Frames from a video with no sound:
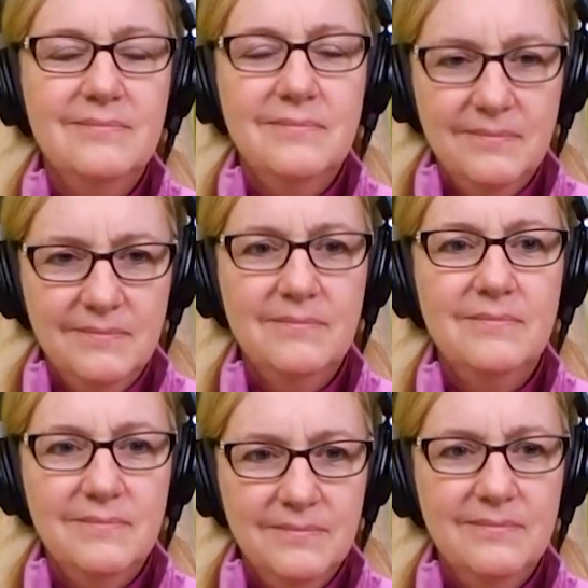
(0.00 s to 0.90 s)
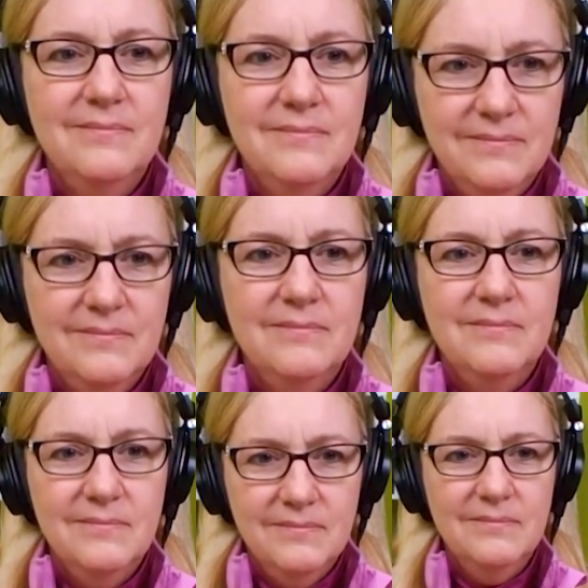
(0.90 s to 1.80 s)
Like from
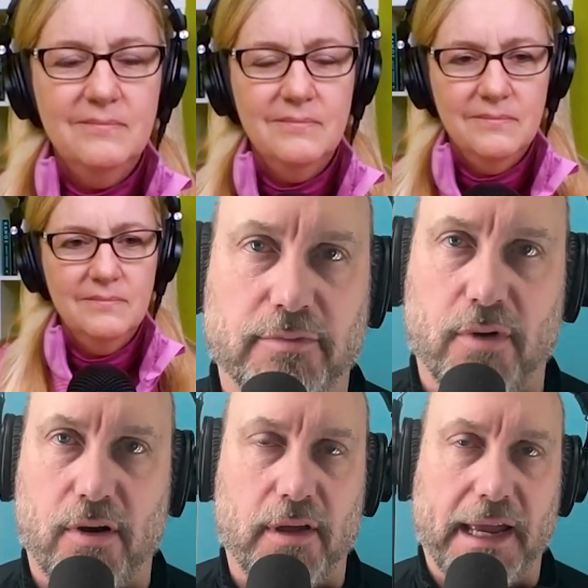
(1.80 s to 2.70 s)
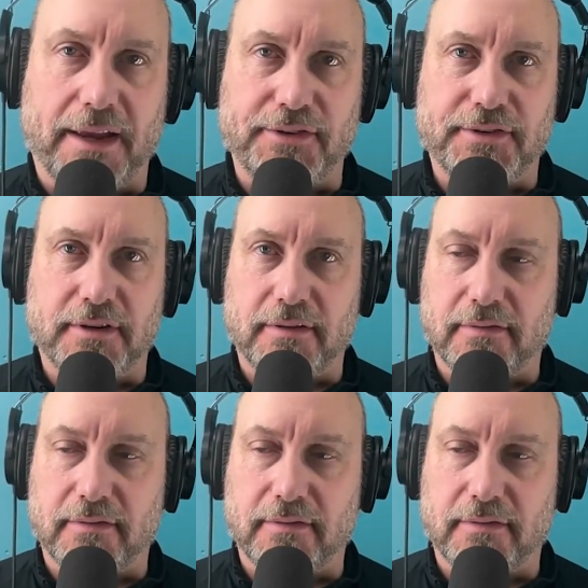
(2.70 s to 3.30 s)
a very small age,